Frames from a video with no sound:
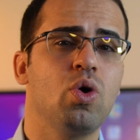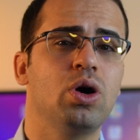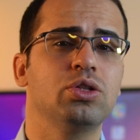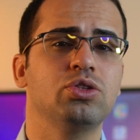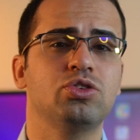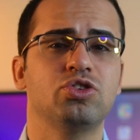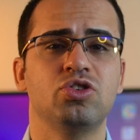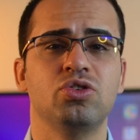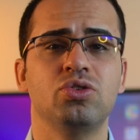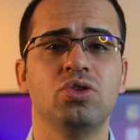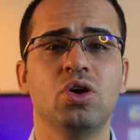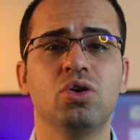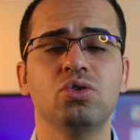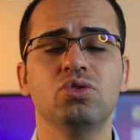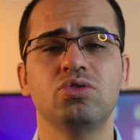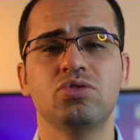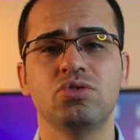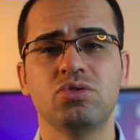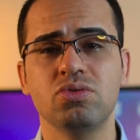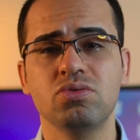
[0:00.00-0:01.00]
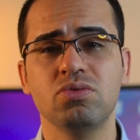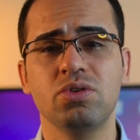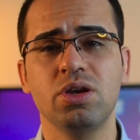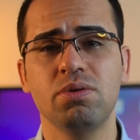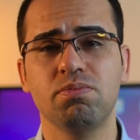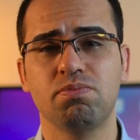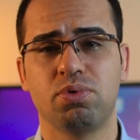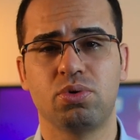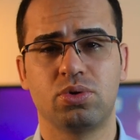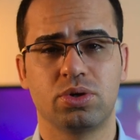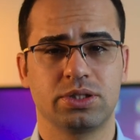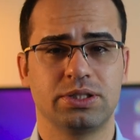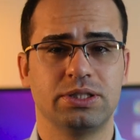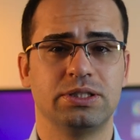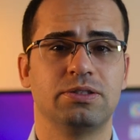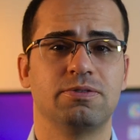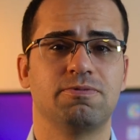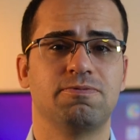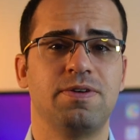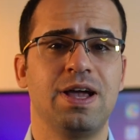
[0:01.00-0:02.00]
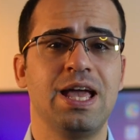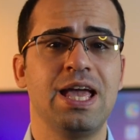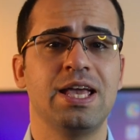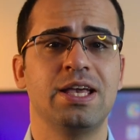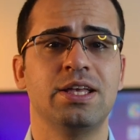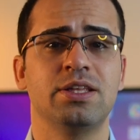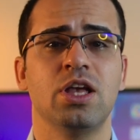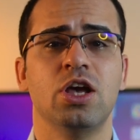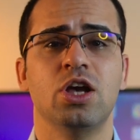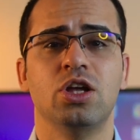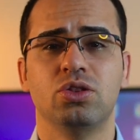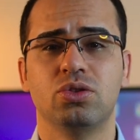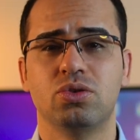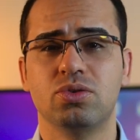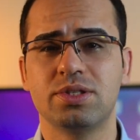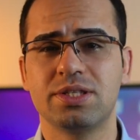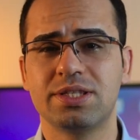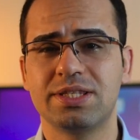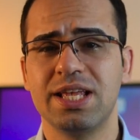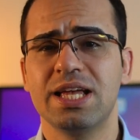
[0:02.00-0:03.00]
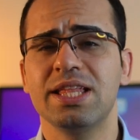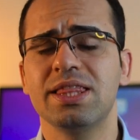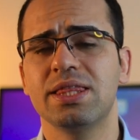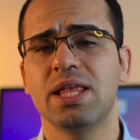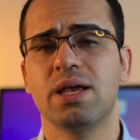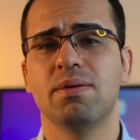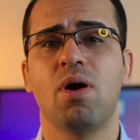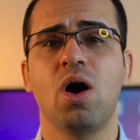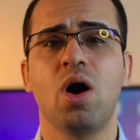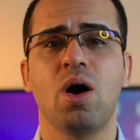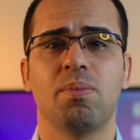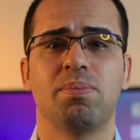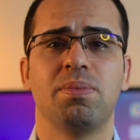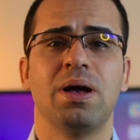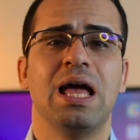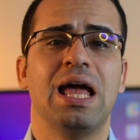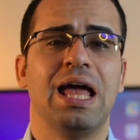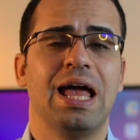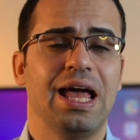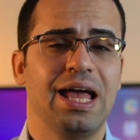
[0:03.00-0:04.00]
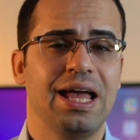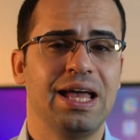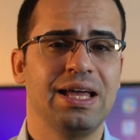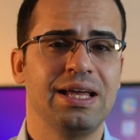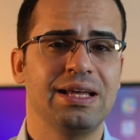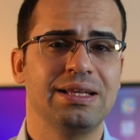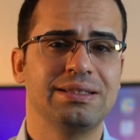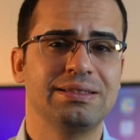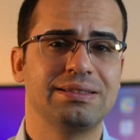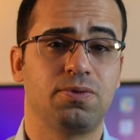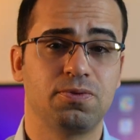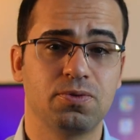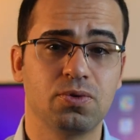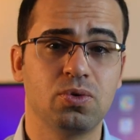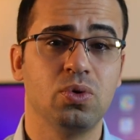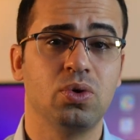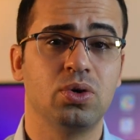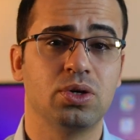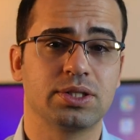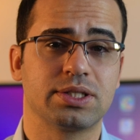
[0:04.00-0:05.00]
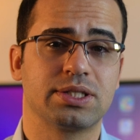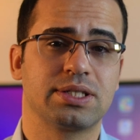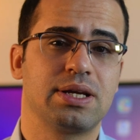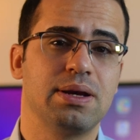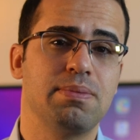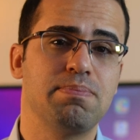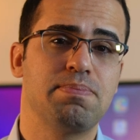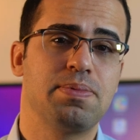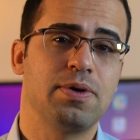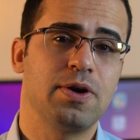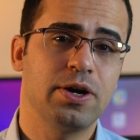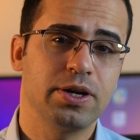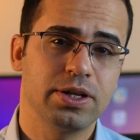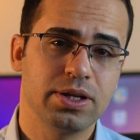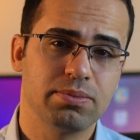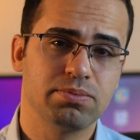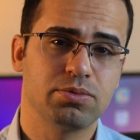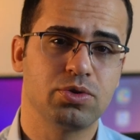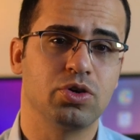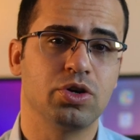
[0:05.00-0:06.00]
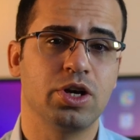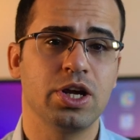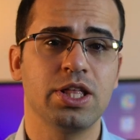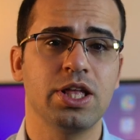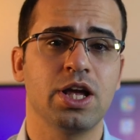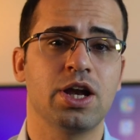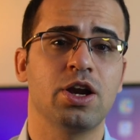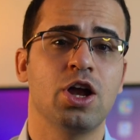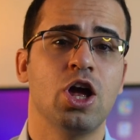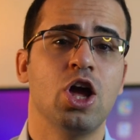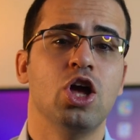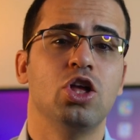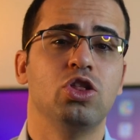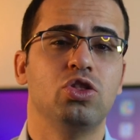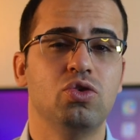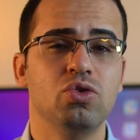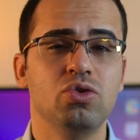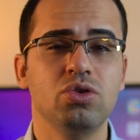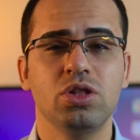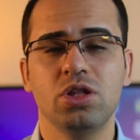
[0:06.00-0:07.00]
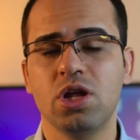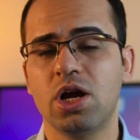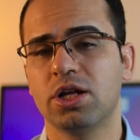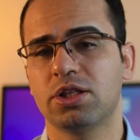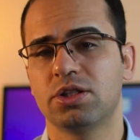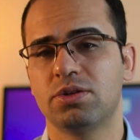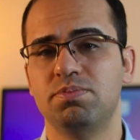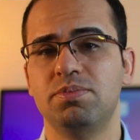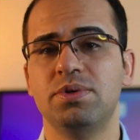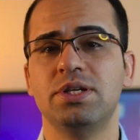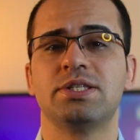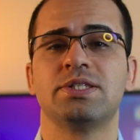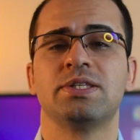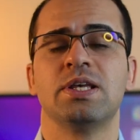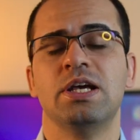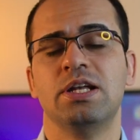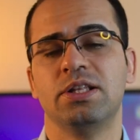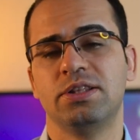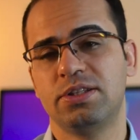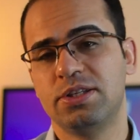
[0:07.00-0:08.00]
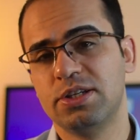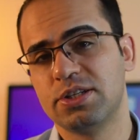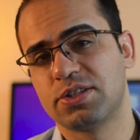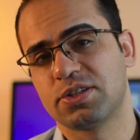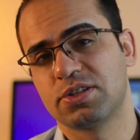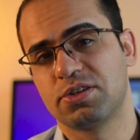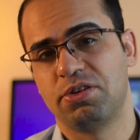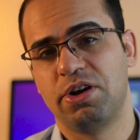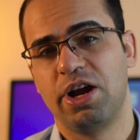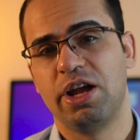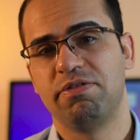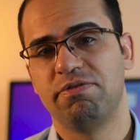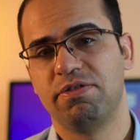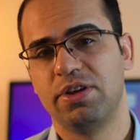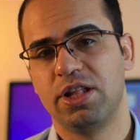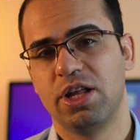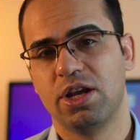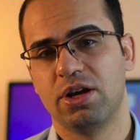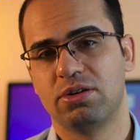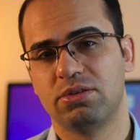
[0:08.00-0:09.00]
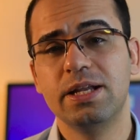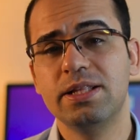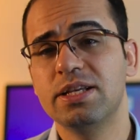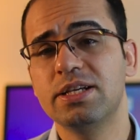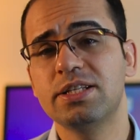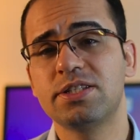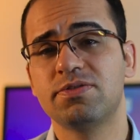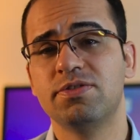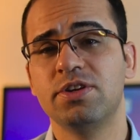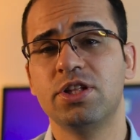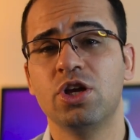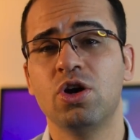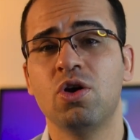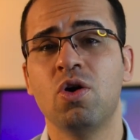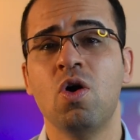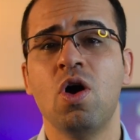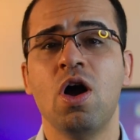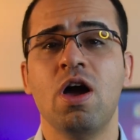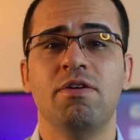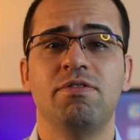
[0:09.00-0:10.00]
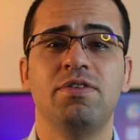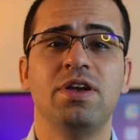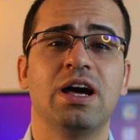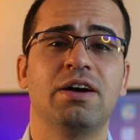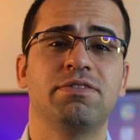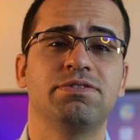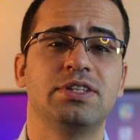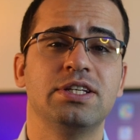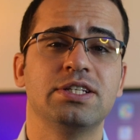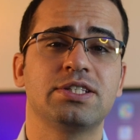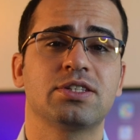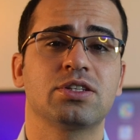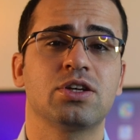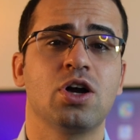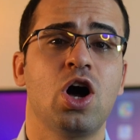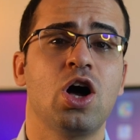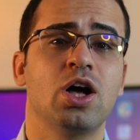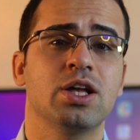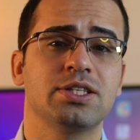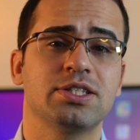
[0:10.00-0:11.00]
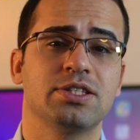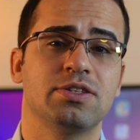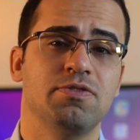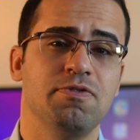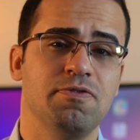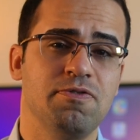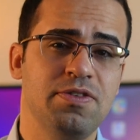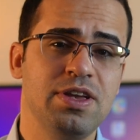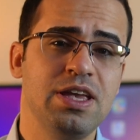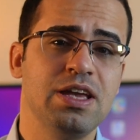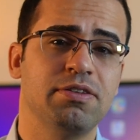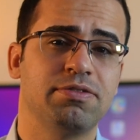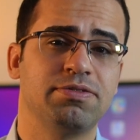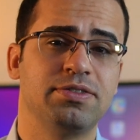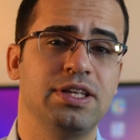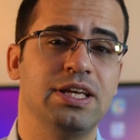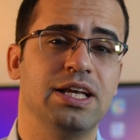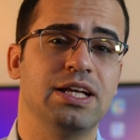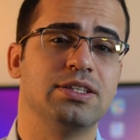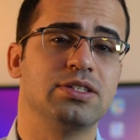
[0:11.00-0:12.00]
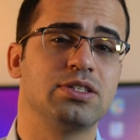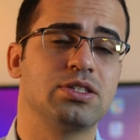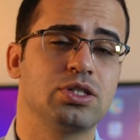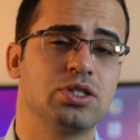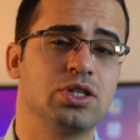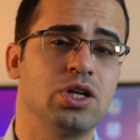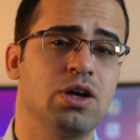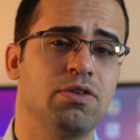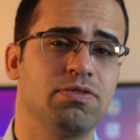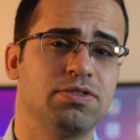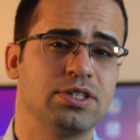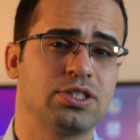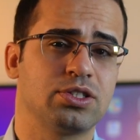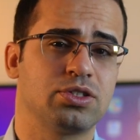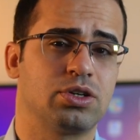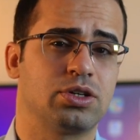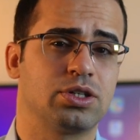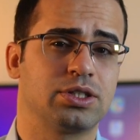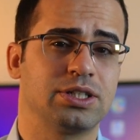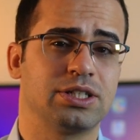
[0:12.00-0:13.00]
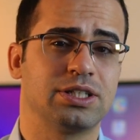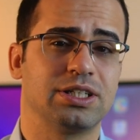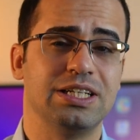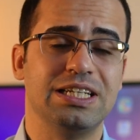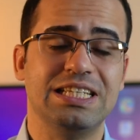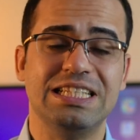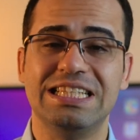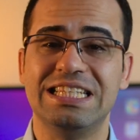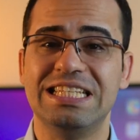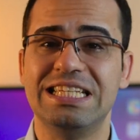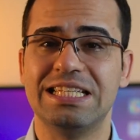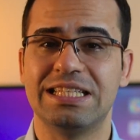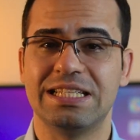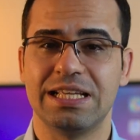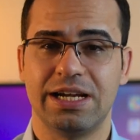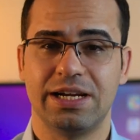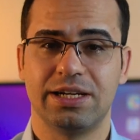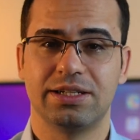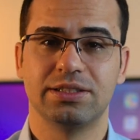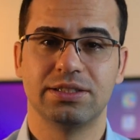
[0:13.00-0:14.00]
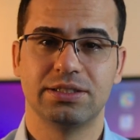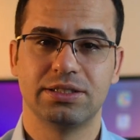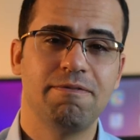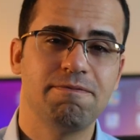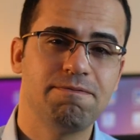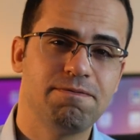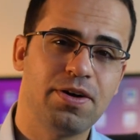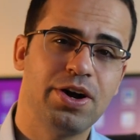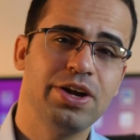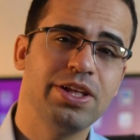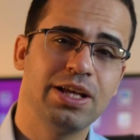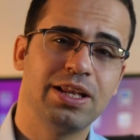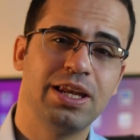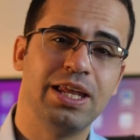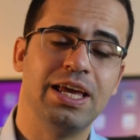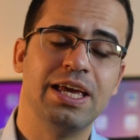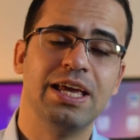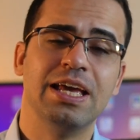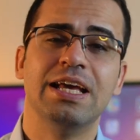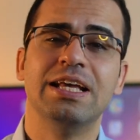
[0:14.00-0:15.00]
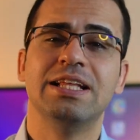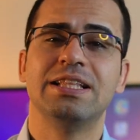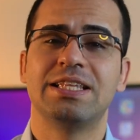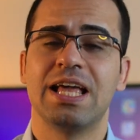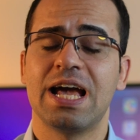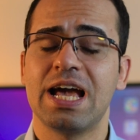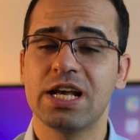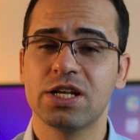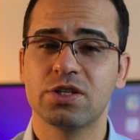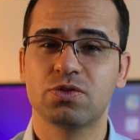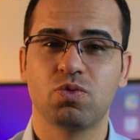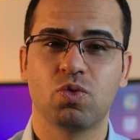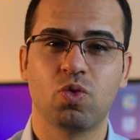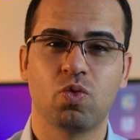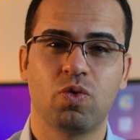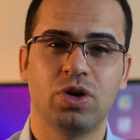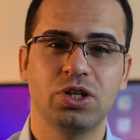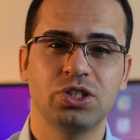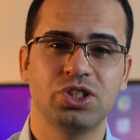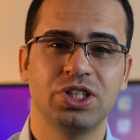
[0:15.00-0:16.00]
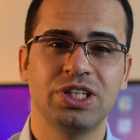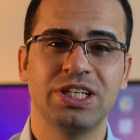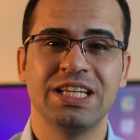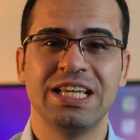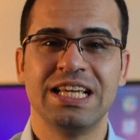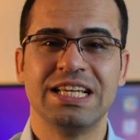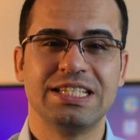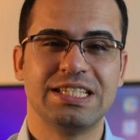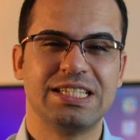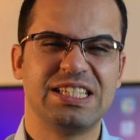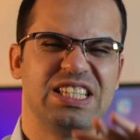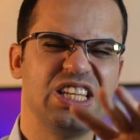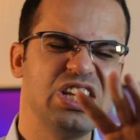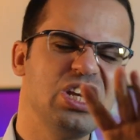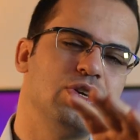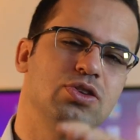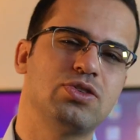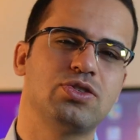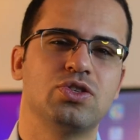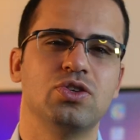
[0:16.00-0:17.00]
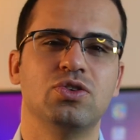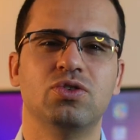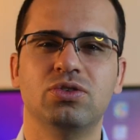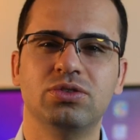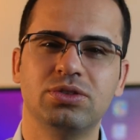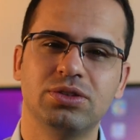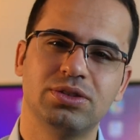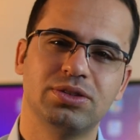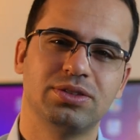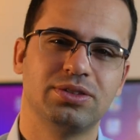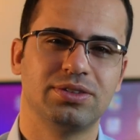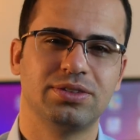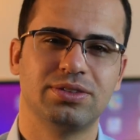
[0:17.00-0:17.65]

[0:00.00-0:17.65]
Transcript: want to know two important ways to set them up and of course compare them together, do not miss this great video. In this video, we have discussed VFD and soft starter in detail. And finally, Thanks for watching. See you soon.